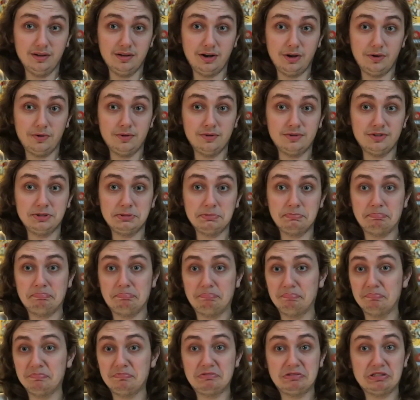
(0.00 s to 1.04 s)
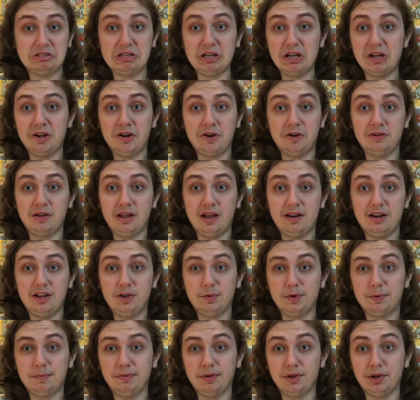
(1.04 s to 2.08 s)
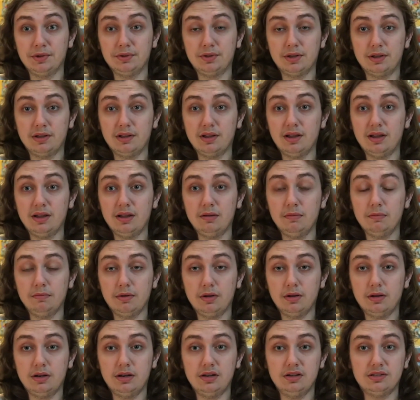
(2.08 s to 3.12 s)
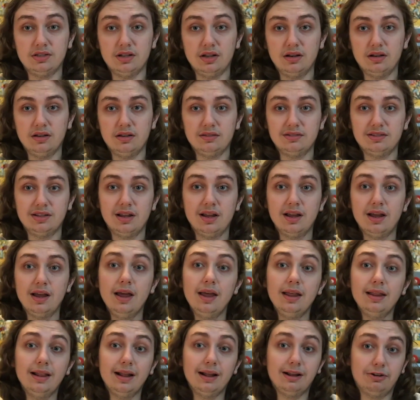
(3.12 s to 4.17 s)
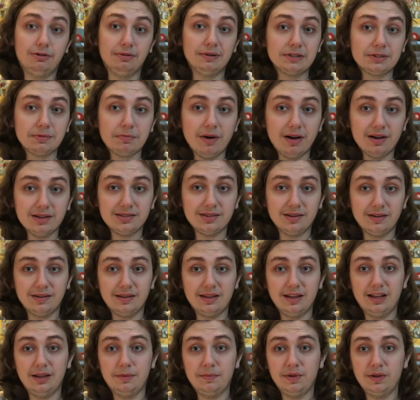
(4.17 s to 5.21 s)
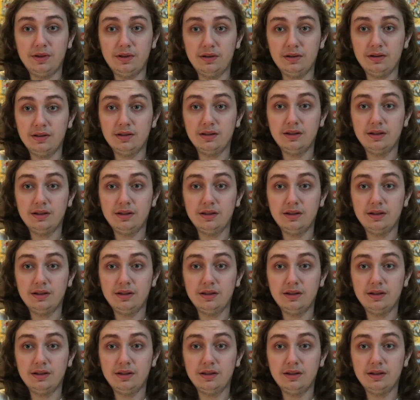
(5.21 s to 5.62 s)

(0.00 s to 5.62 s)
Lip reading: I was scared that he would blow the game, but he didn't. Then Chris Massa came in.